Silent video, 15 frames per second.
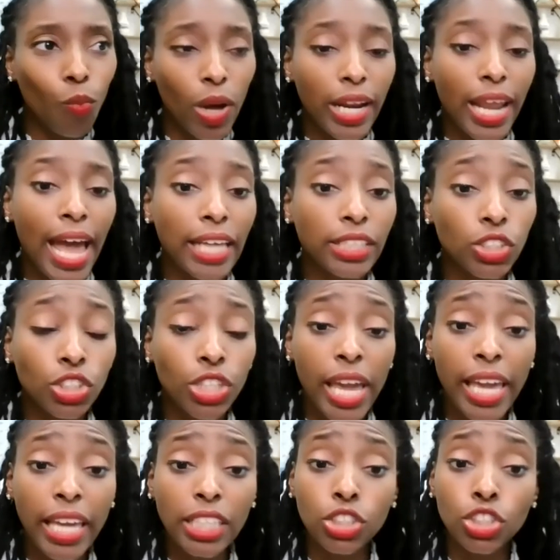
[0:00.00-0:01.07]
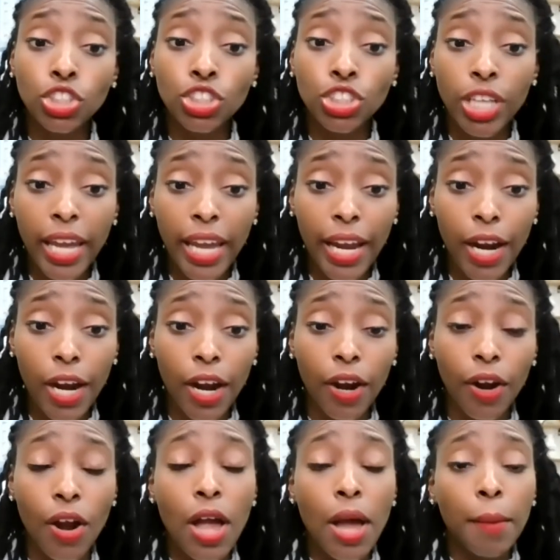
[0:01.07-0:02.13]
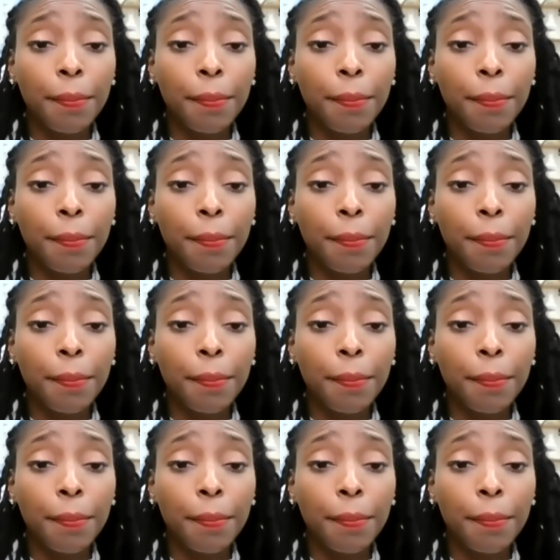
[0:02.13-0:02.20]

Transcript: what has changed, share,